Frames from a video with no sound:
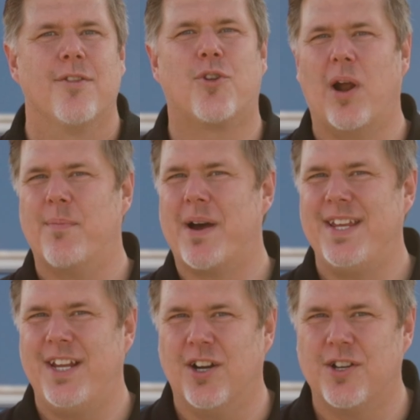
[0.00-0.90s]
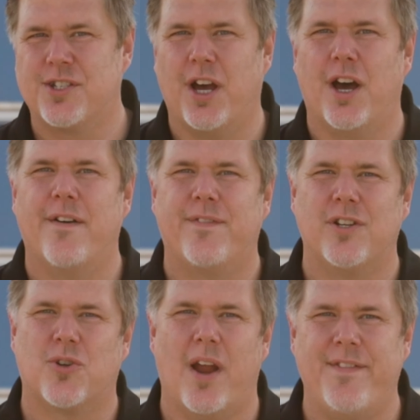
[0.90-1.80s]
Throughout my years of
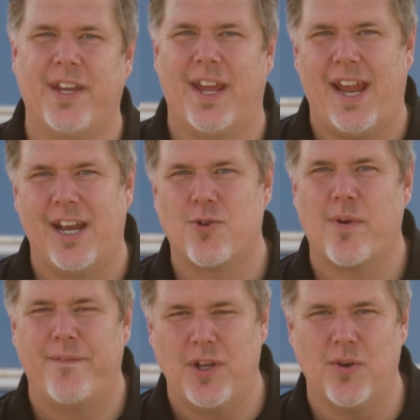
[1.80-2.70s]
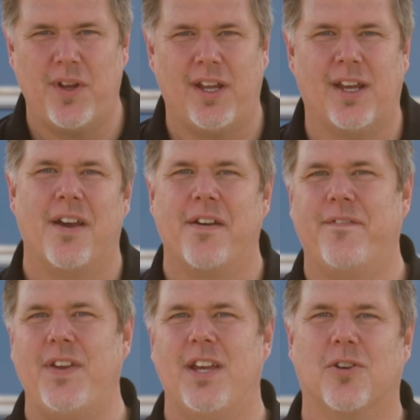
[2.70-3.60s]
driving and reviewing
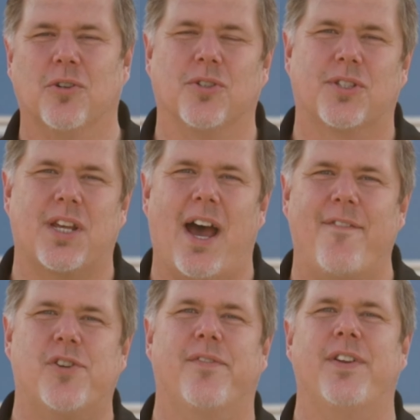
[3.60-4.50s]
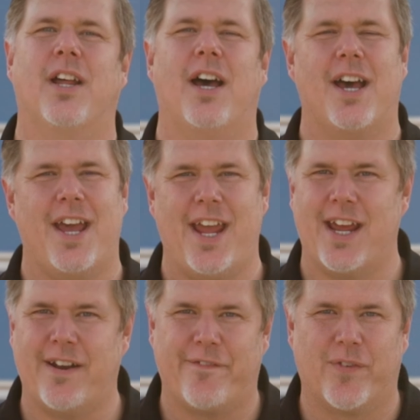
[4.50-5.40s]
vehicles, I've driven a
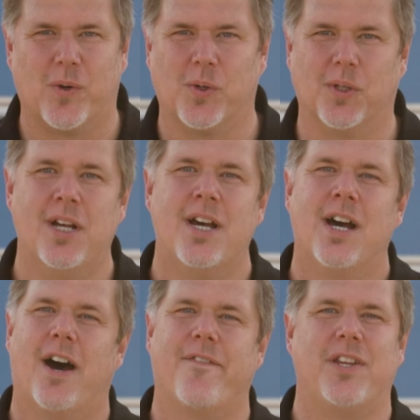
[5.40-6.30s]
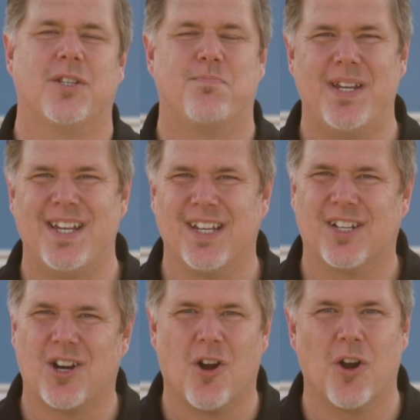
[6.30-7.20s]
handful of these big
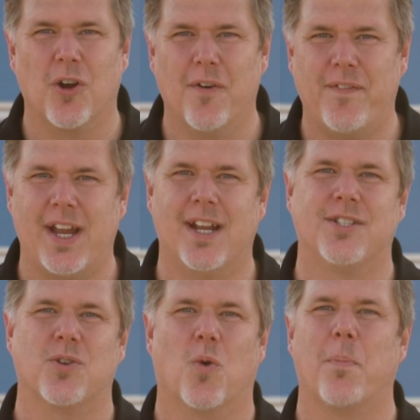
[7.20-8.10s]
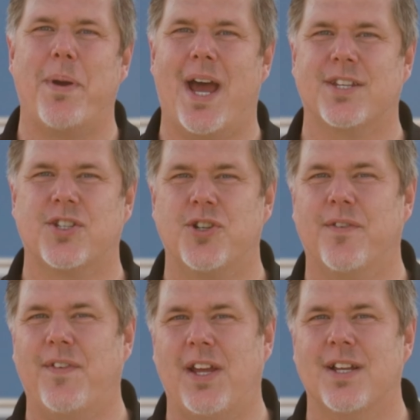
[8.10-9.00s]
cargo vans or
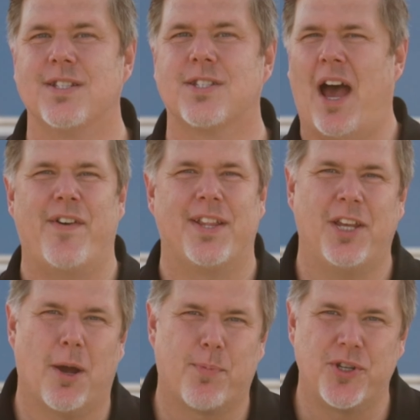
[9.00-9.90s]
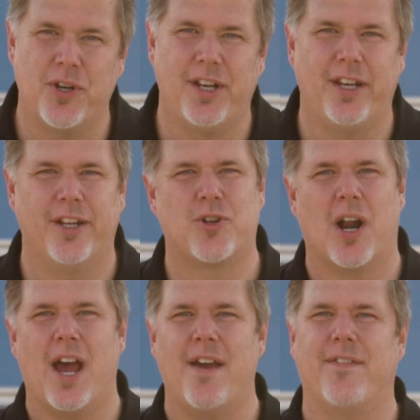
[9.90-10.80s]
passenger vans. I've had the opportunity to
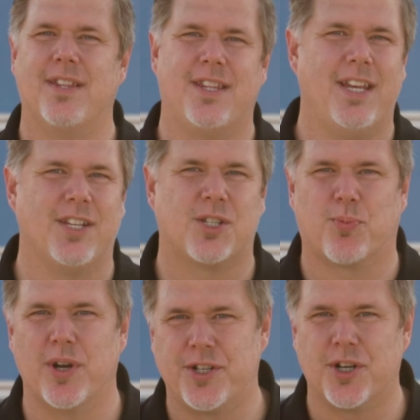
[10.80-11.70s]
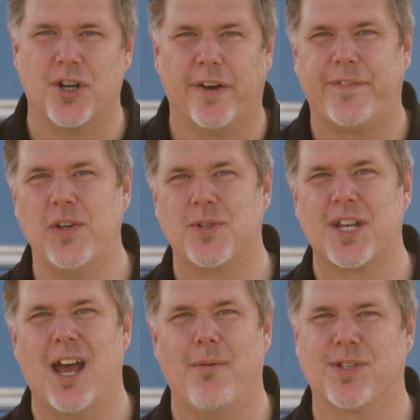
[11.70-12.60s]
drive the Sprinter a few
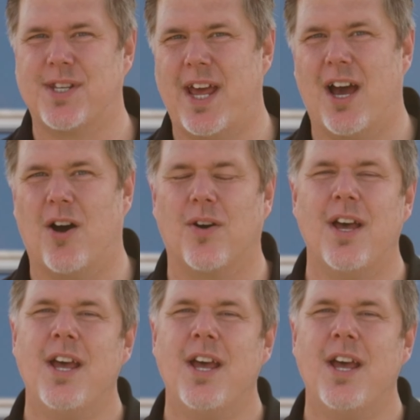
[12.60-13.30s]
times now,